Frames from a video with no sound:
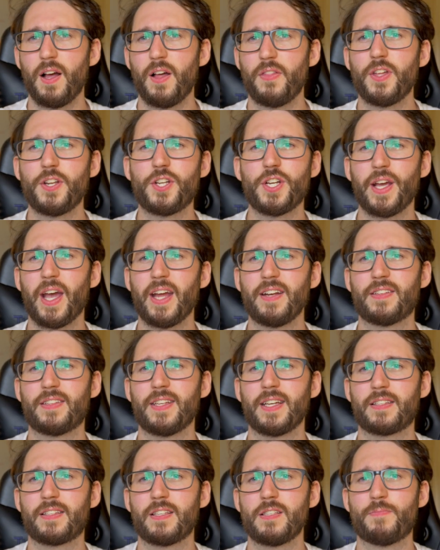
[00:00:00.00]
the
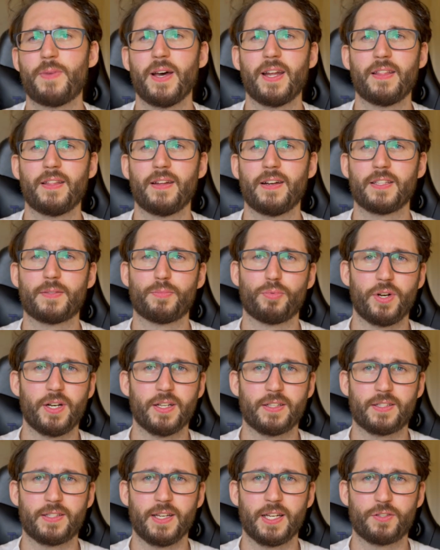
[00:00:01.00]
GH6 is better than its
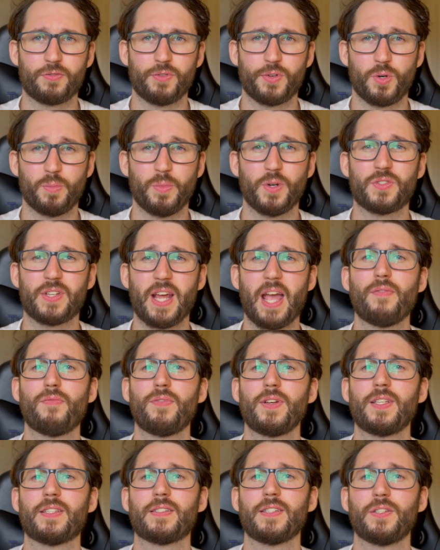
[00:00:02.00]
predecessor in almost
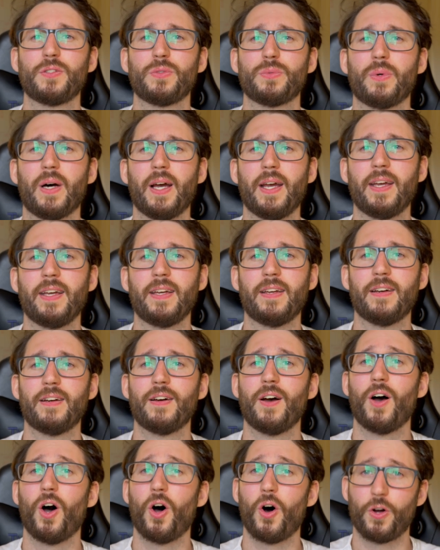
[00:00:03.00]
every single way
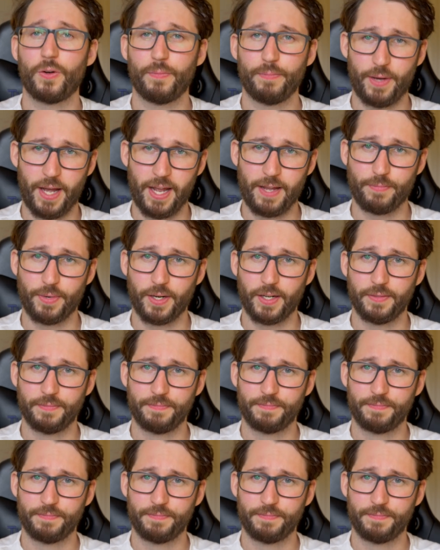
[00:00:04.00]
on paper.